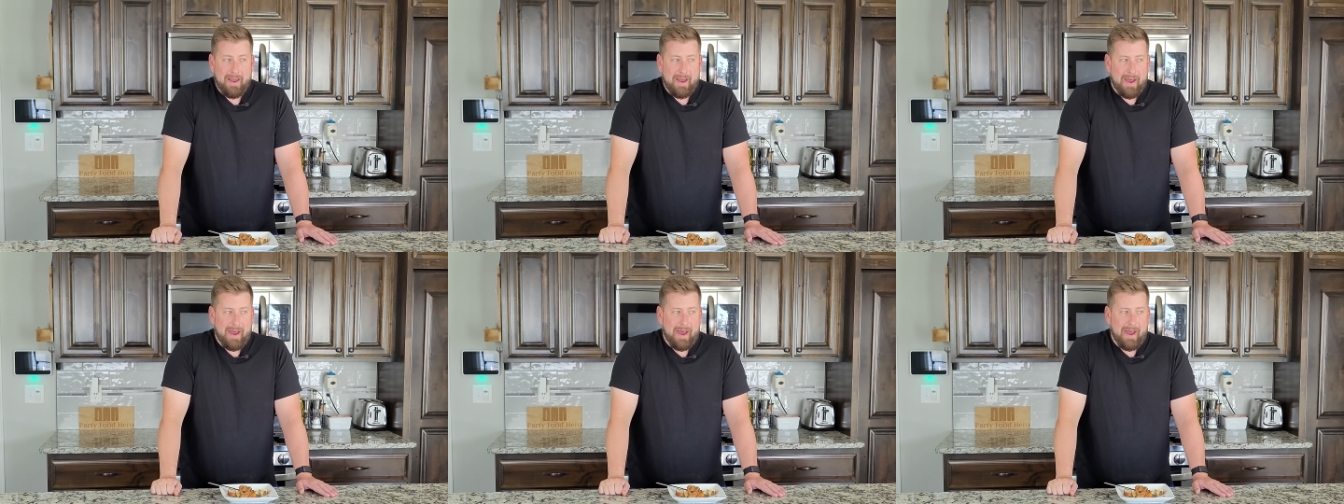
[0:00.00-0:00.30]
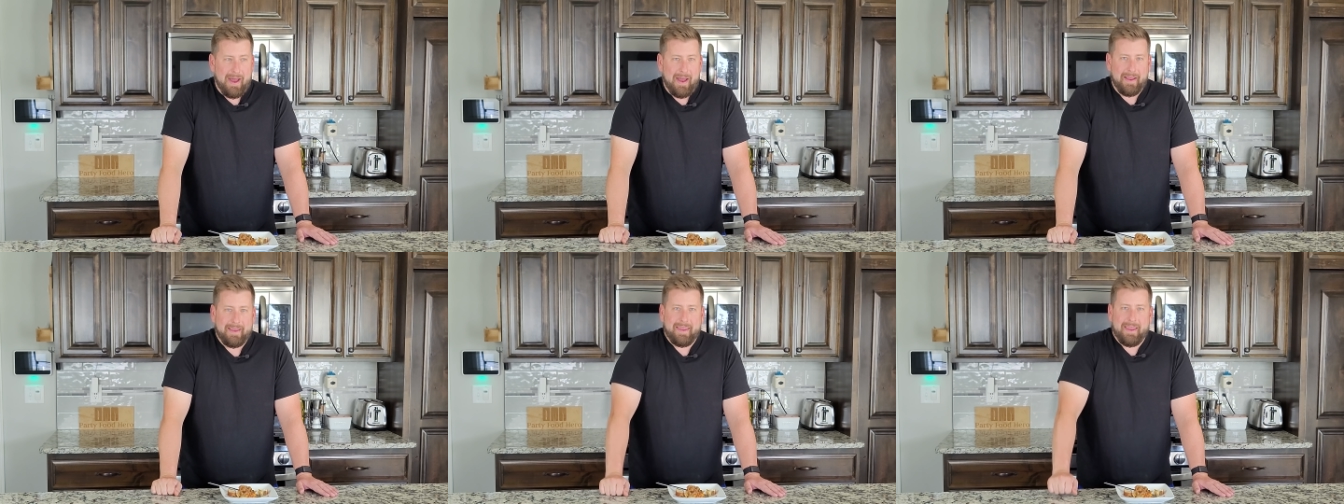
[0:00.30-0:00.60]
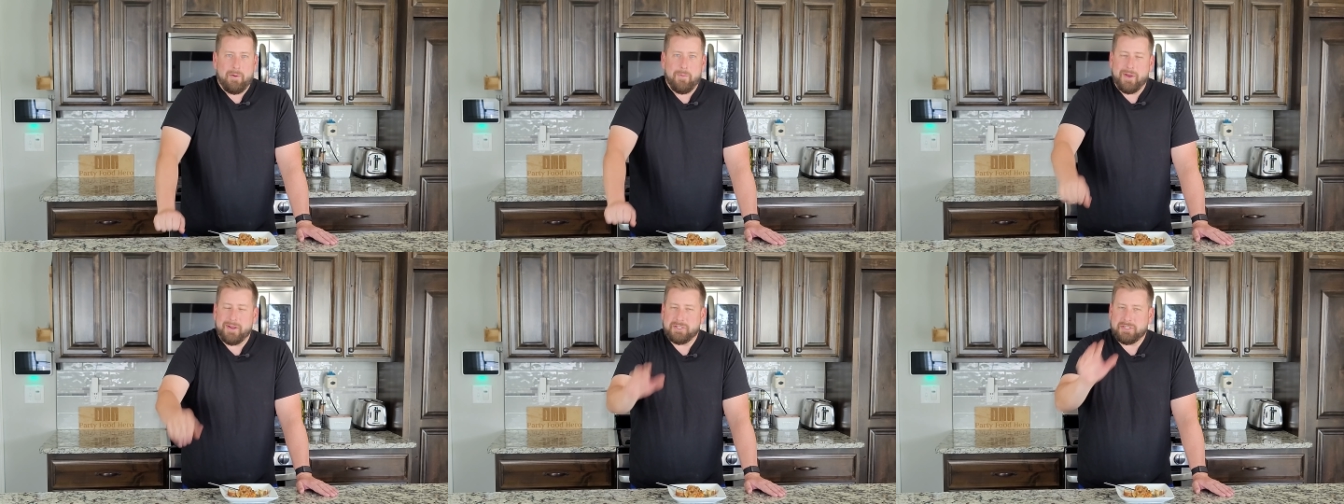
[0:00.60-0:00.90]
I
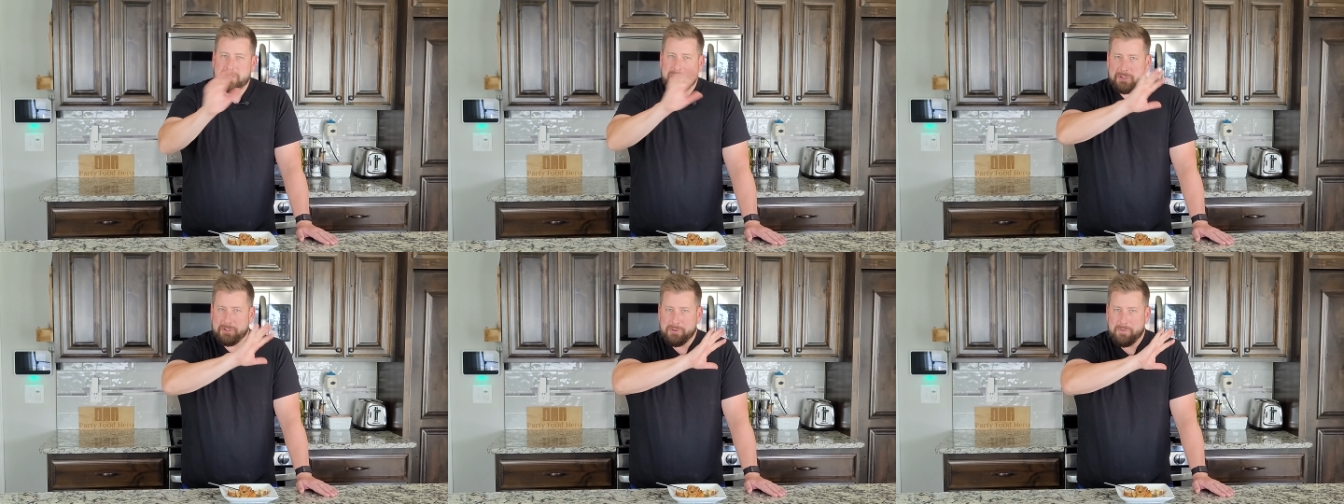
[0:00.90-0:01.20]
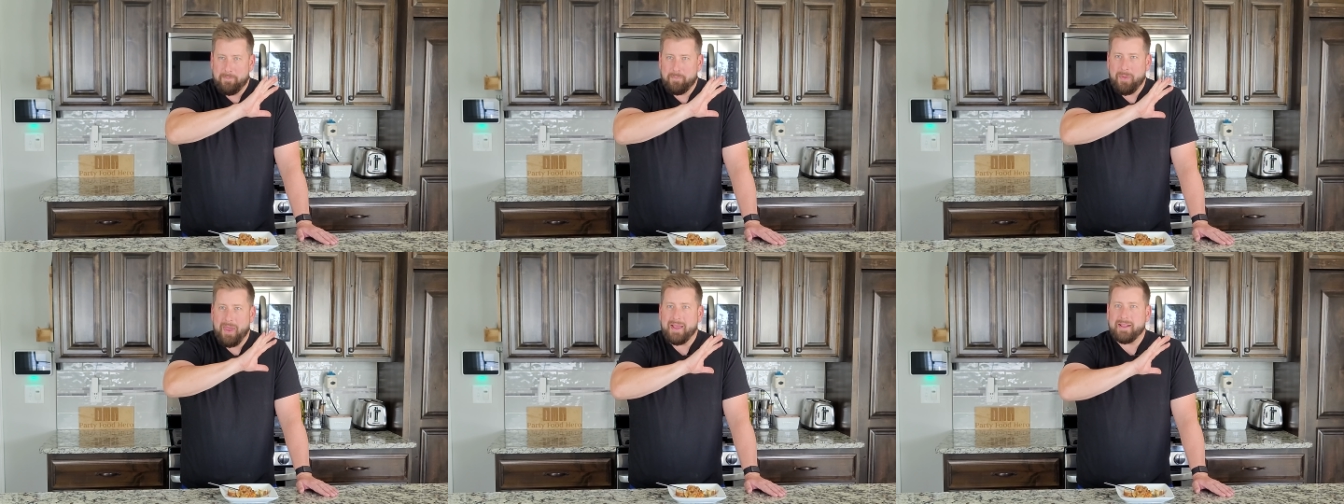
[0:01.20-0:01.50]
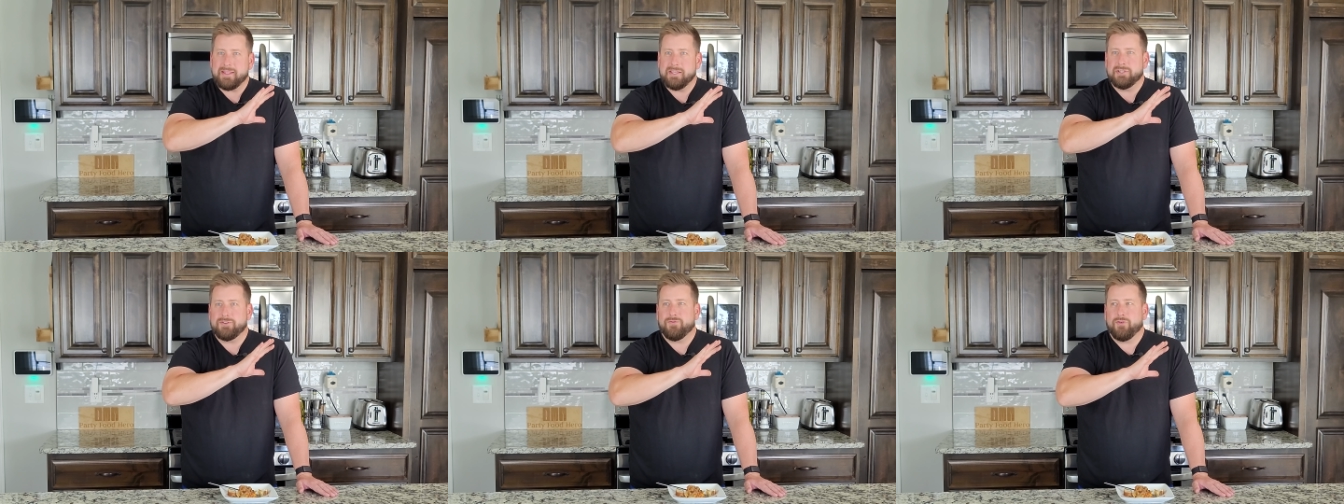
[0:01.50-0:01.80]
can't wait to
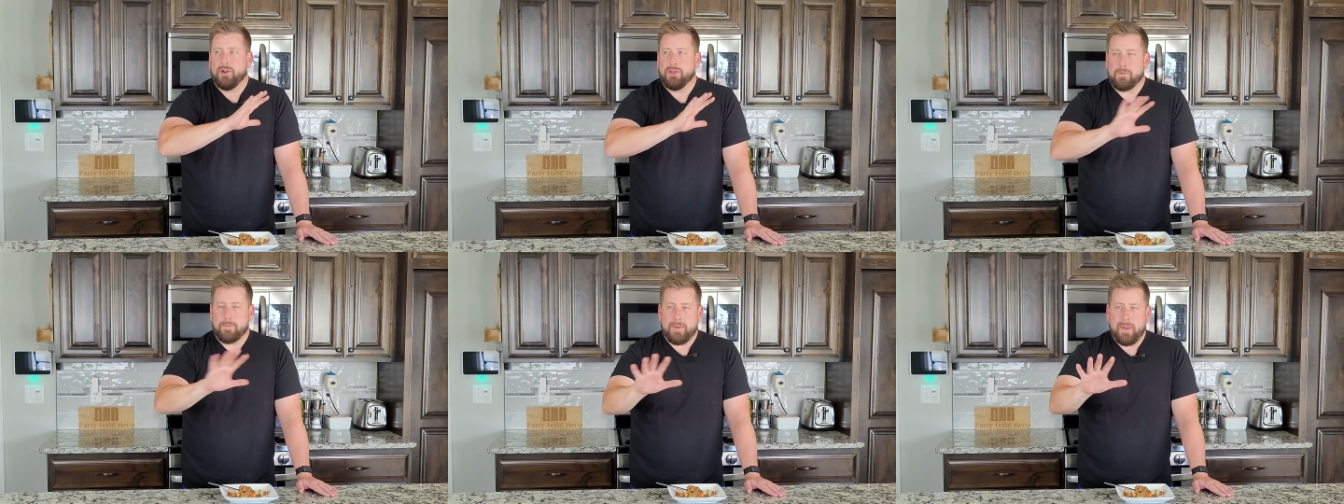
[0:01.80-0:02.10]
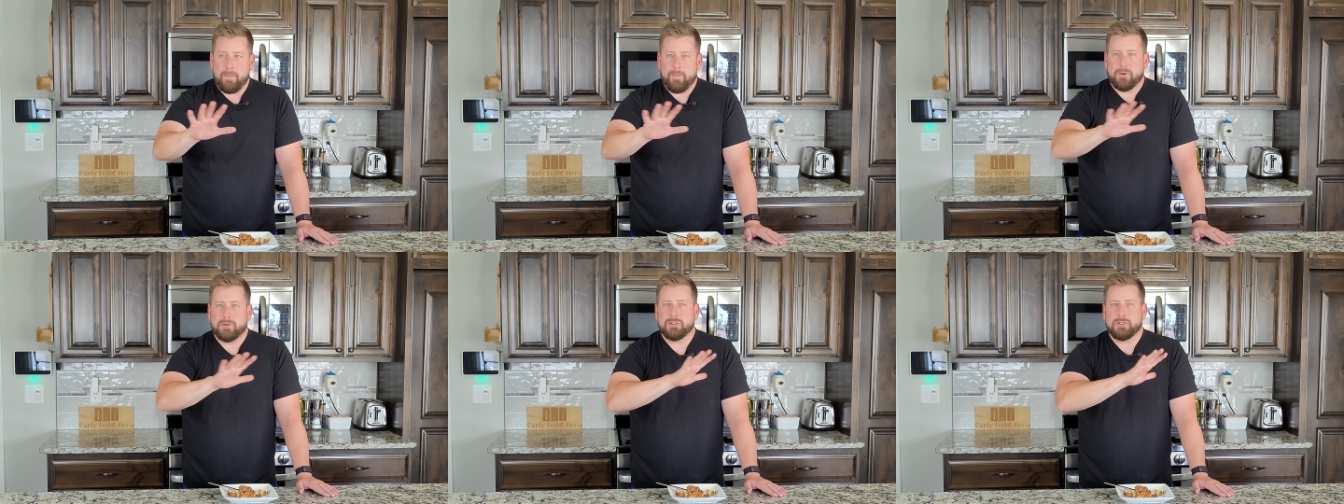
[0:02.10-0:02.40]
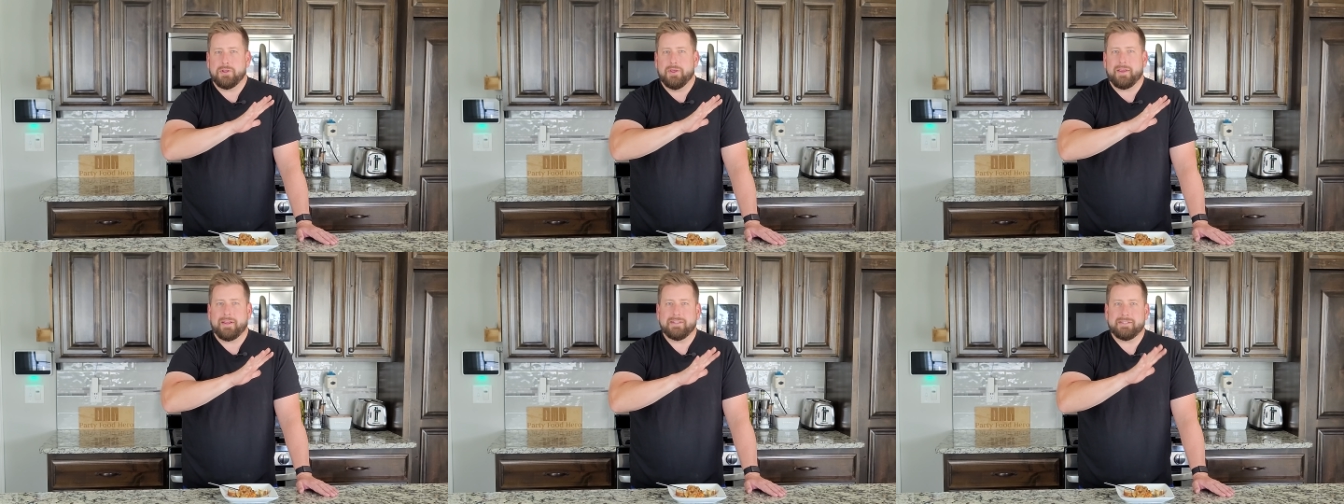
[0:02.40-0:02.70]
make this for other people
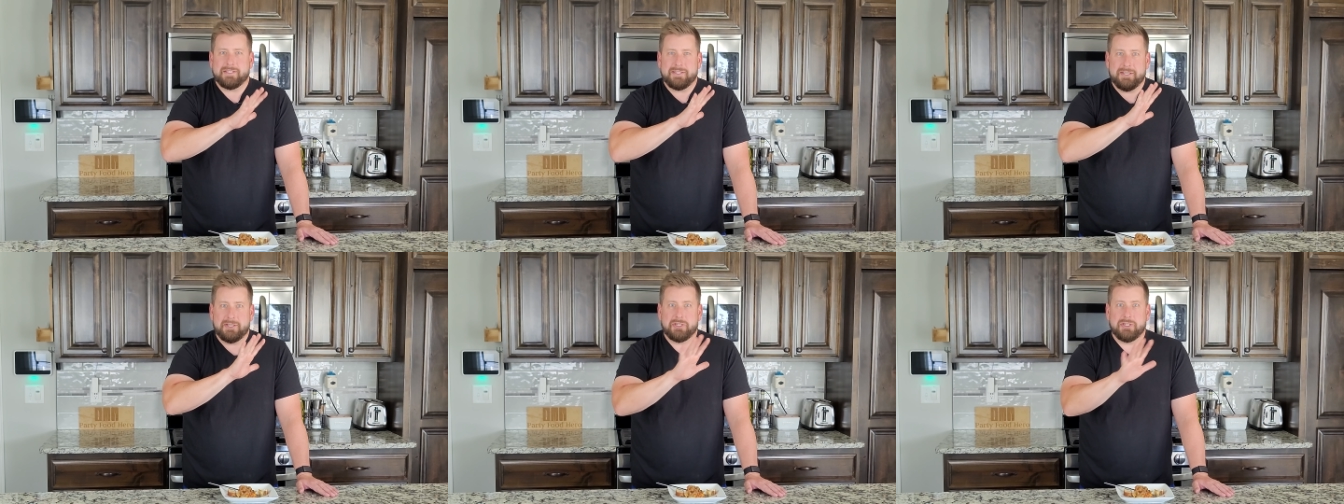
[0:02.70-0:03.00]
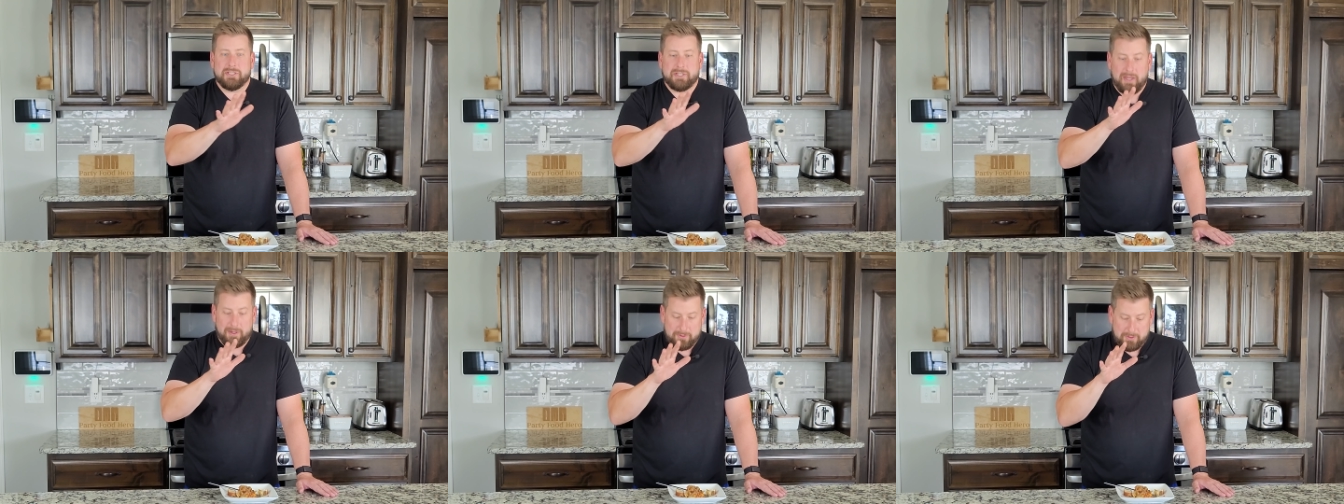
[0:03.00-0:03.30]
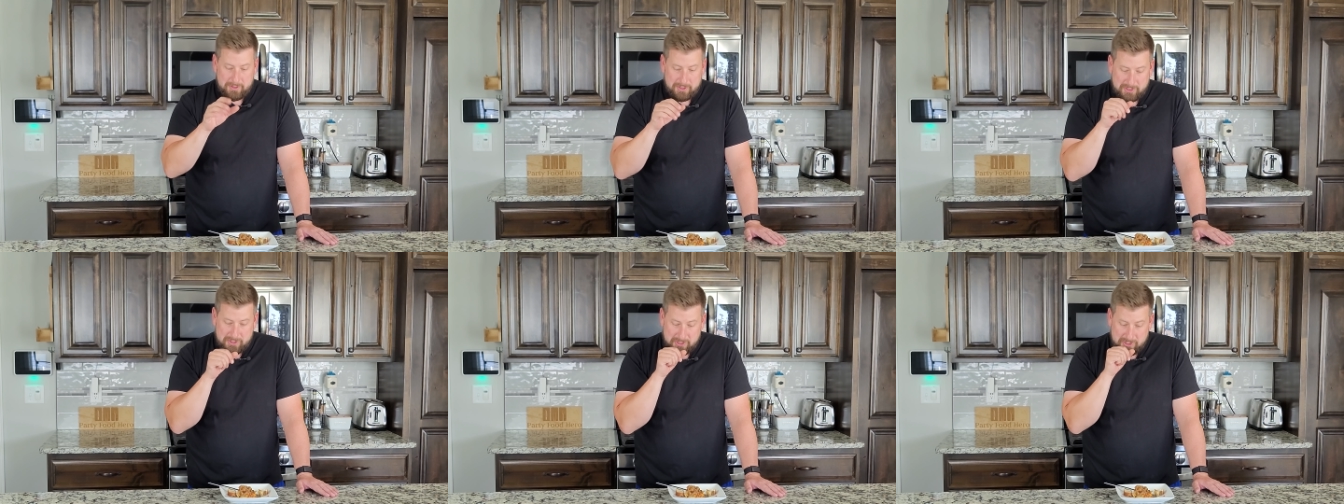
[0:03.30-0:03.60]
so they can see just how
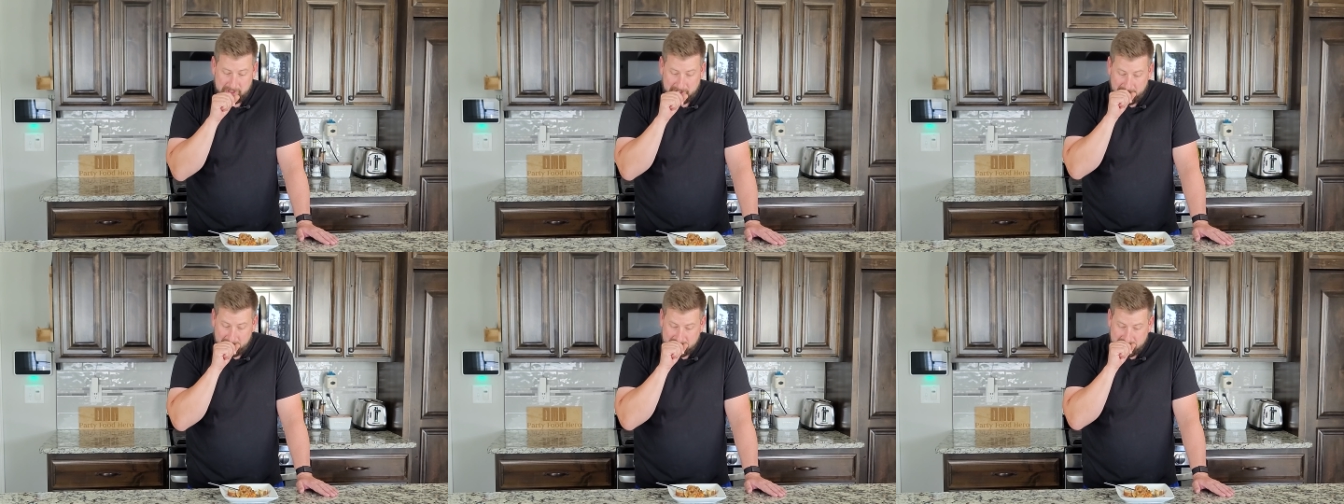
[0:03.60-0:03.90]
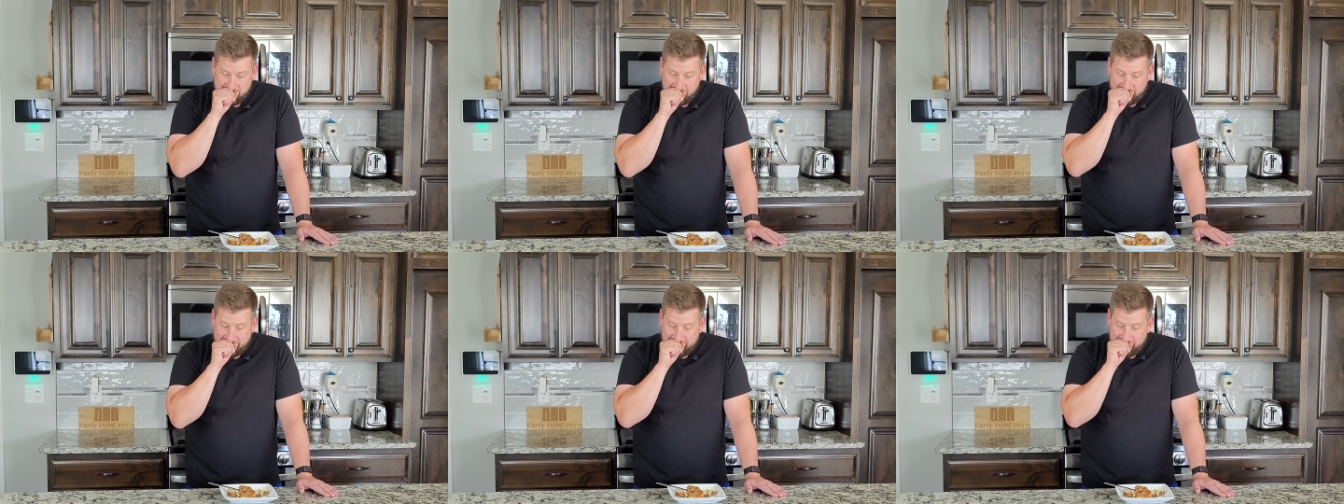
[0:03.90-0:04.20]
delicious it is.